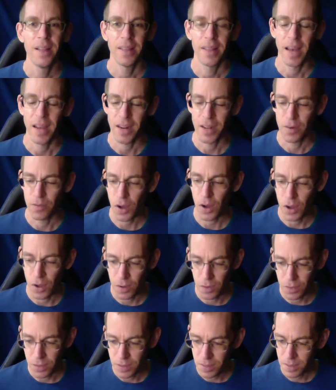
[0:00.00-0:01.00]
That
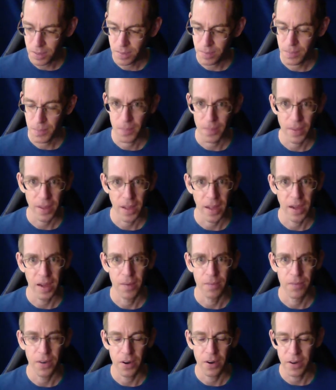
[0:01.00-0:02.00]
involves
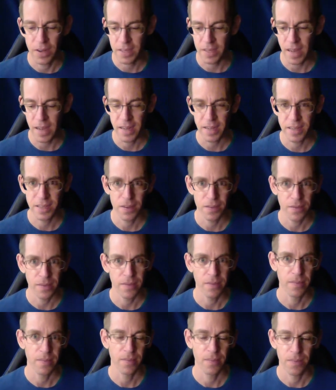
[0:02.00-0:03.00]
um, various kinds of
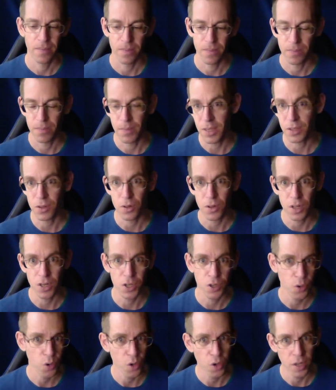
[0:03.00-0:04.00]
muscle
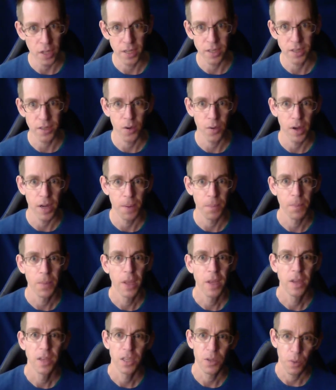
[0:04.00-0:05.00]
control and so on.
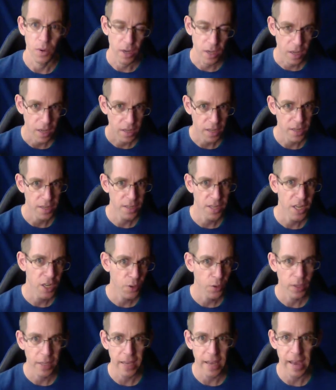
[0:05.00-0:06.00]
So we're
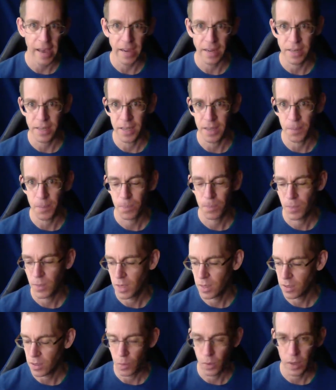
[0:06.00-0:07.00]
continually acting.
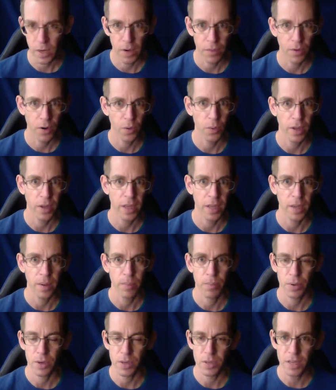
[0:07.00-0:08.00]
So whatever we
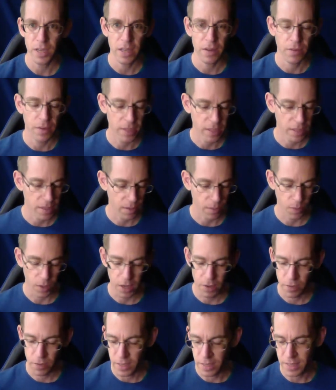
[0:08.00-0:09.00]
perceive is
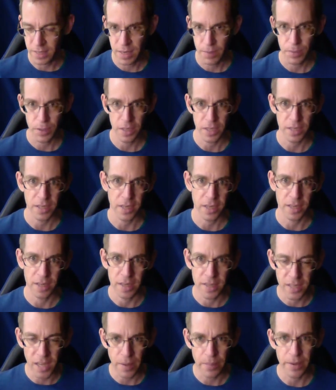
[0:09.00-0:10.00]
whatever the stimulus is,
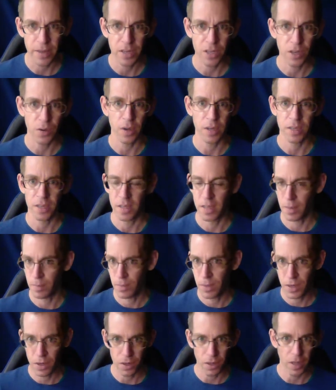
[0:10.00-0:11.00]
it's coming to us in the
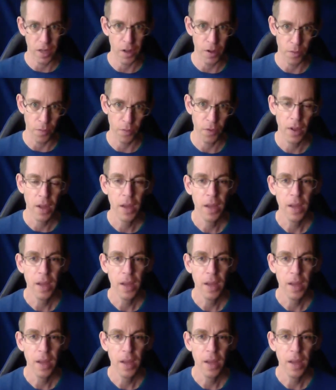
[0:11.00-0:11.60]
middle of